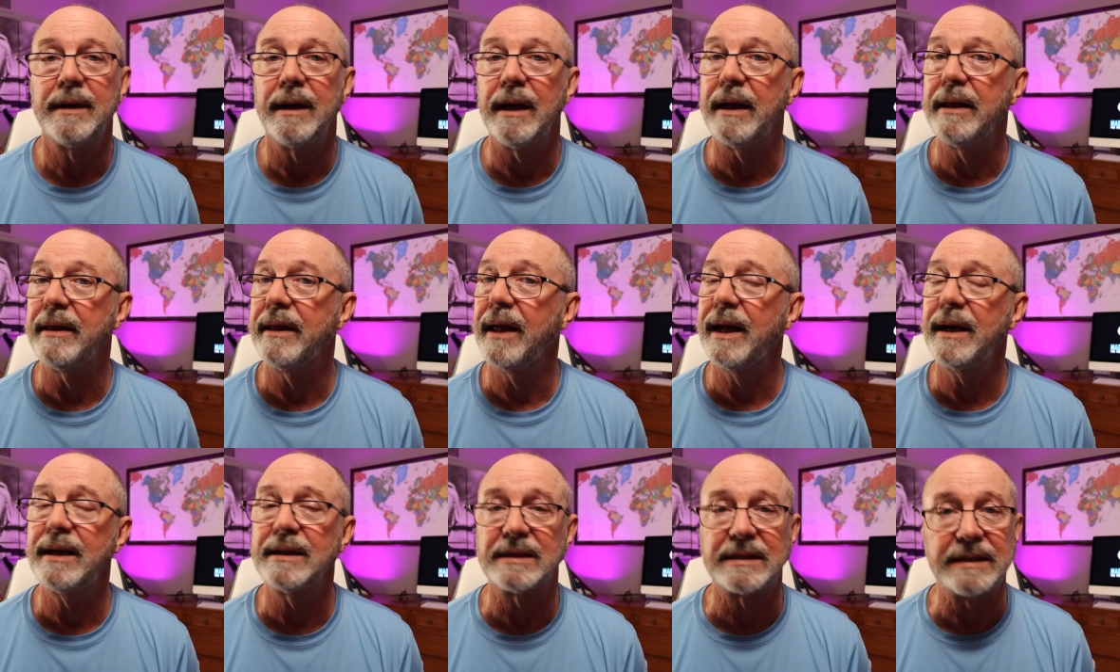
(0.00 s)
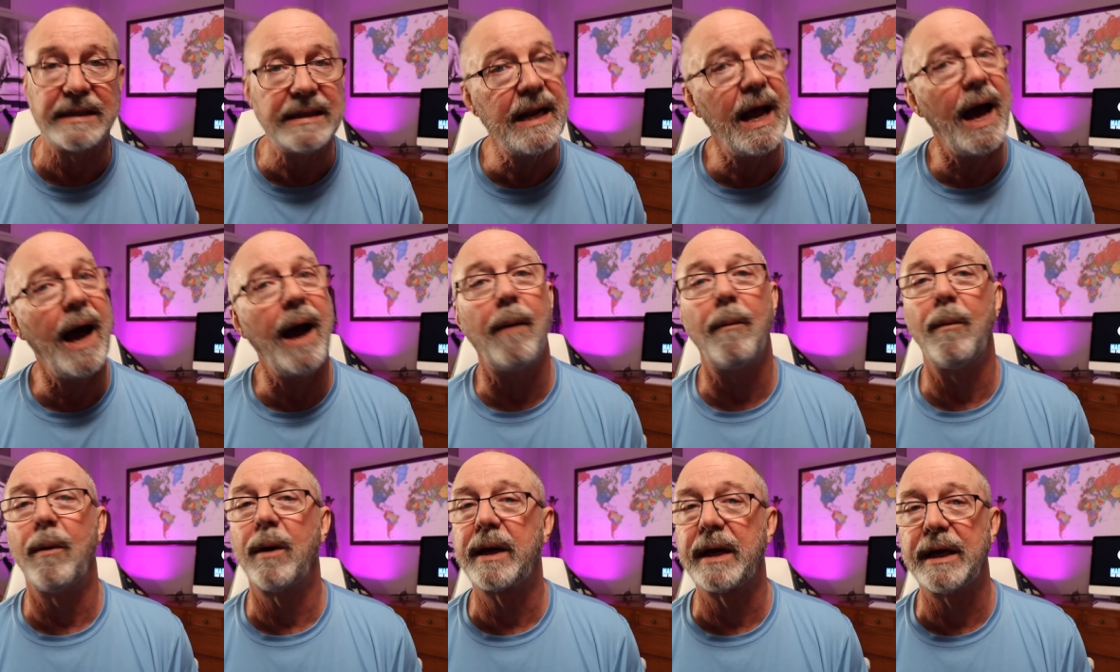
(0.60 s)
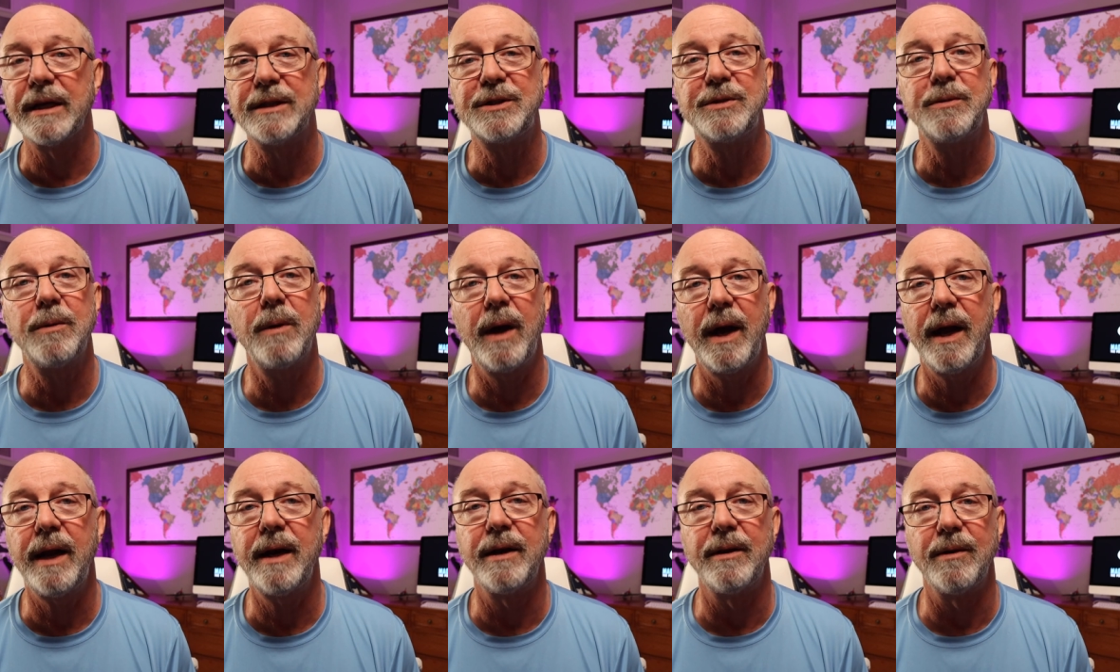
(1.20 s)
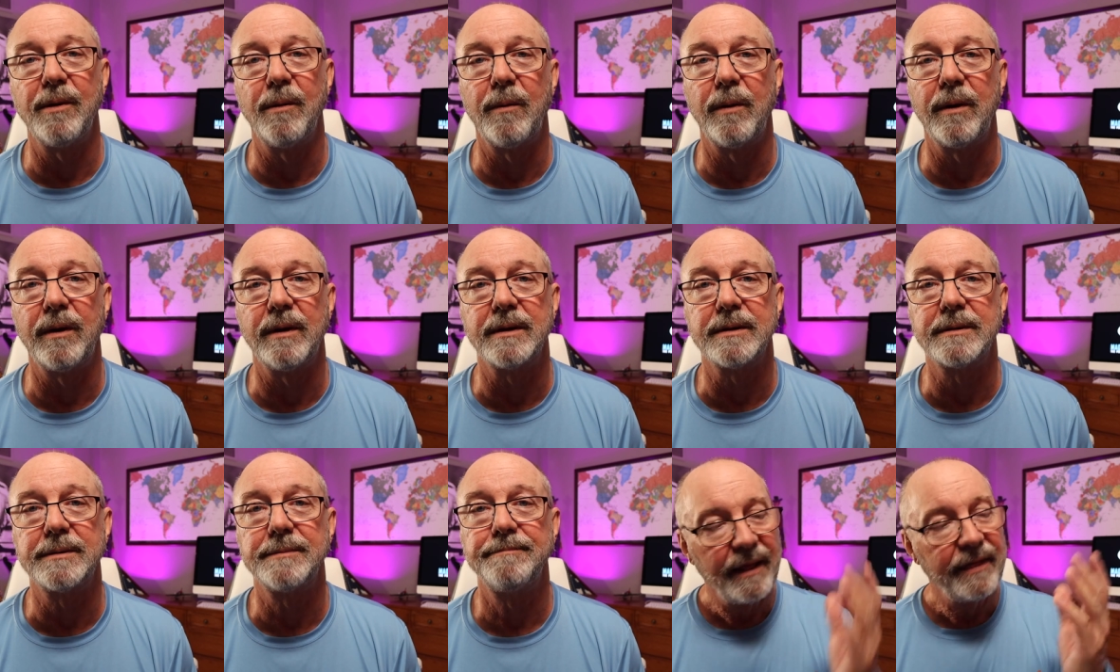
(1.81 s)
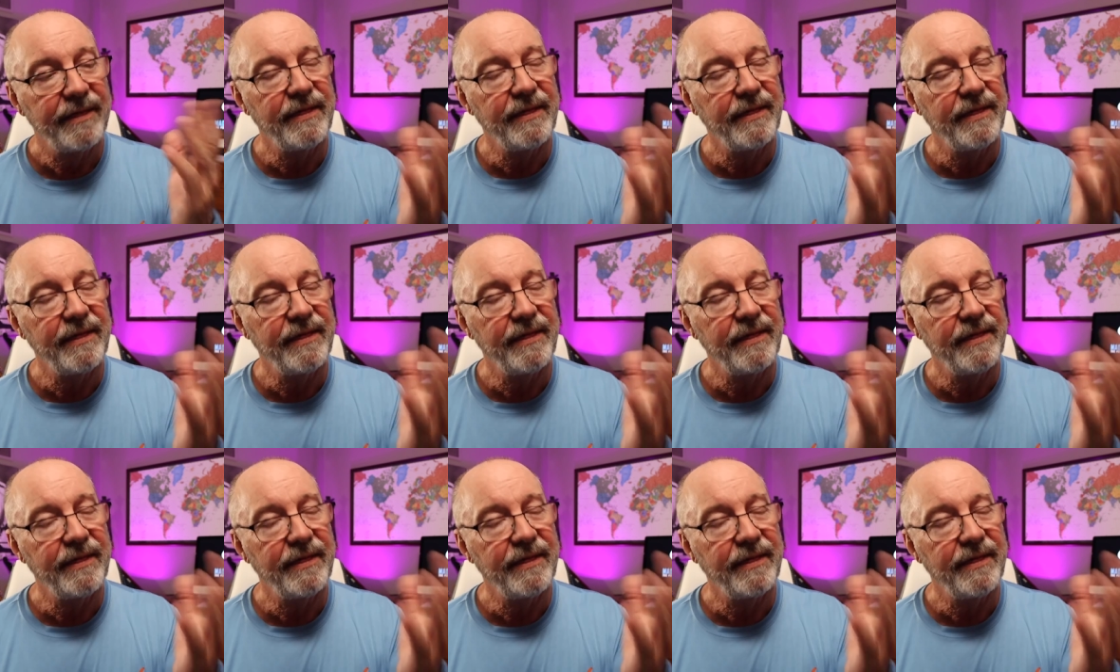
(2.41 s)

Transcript: and that is not what gets you ahead in the world.